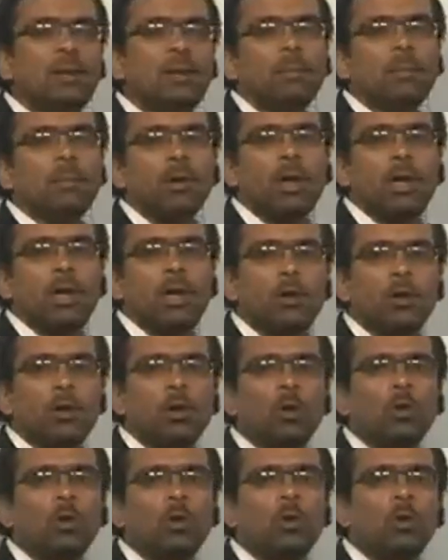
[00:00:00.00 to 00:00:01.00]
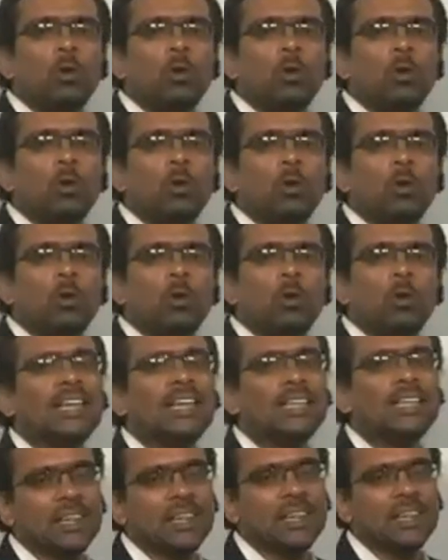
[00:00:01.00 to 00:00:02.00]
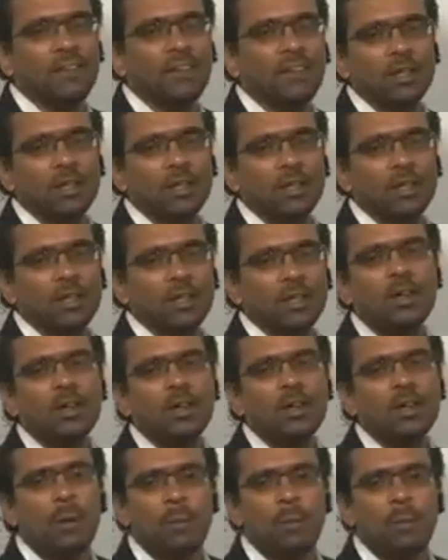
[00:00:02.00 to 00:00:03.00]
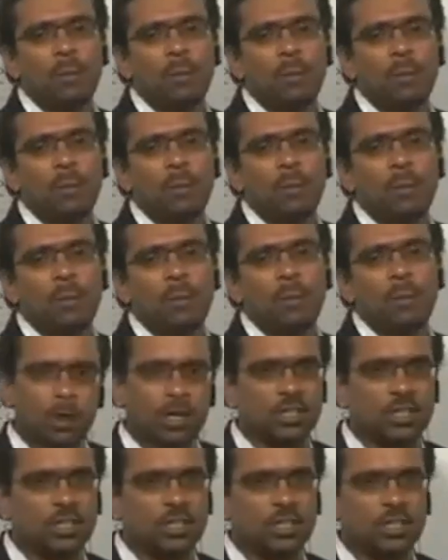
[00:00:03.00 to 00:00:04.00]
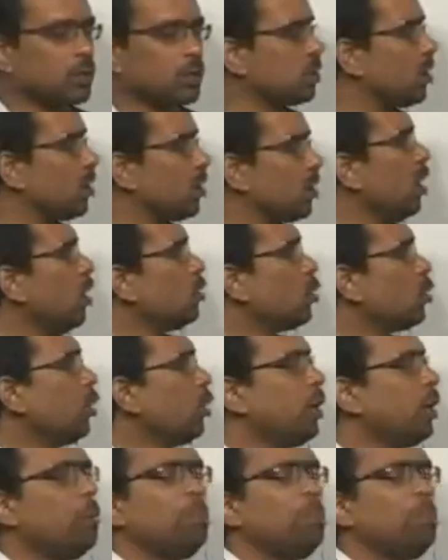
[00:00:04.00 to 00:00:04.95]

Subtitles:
Re into 1 plus HFE. This is the formula of input resistance.